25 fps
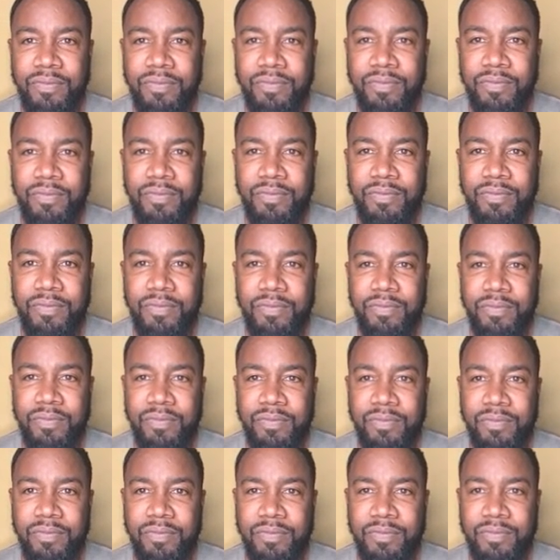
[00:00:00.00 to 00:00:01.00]

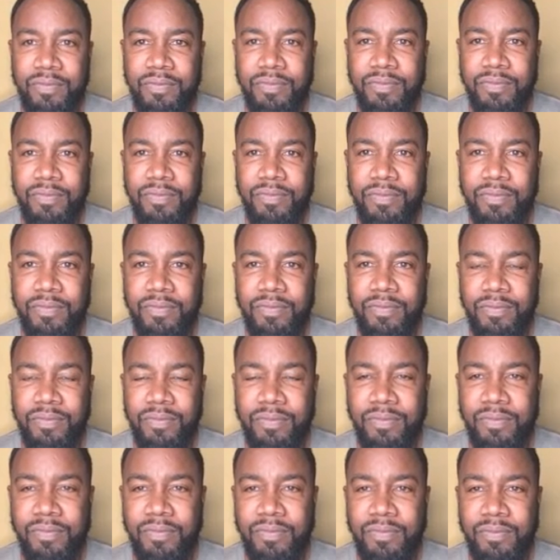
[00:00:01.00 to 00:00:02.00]

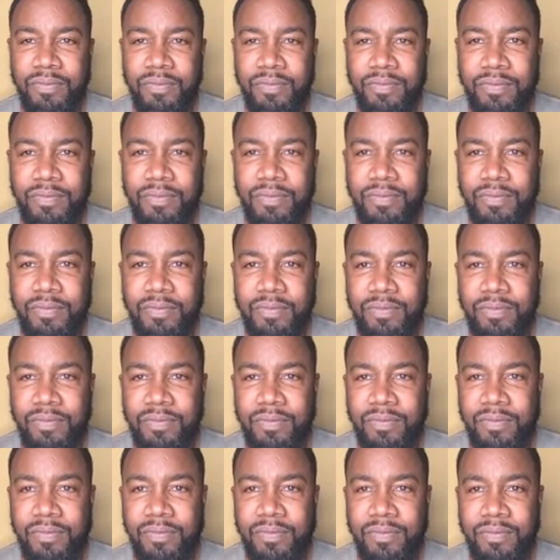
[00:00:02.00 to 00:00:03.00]

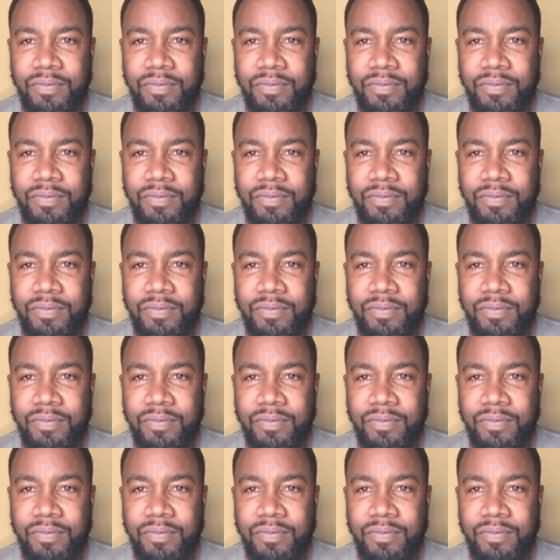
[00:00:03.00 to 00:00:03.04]
No words are spoken by the person on screen.